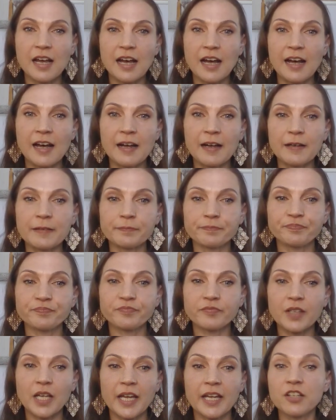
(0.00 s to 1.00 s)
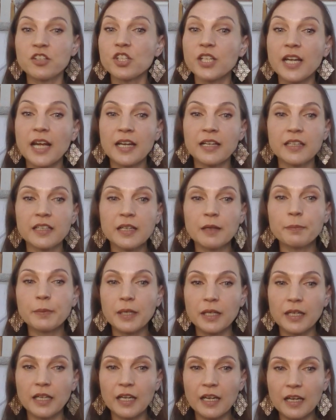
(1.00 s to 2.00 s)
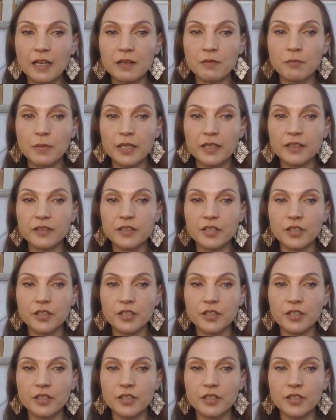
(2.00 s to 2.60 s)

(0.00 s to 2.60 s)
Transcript: And she ended up getting admitted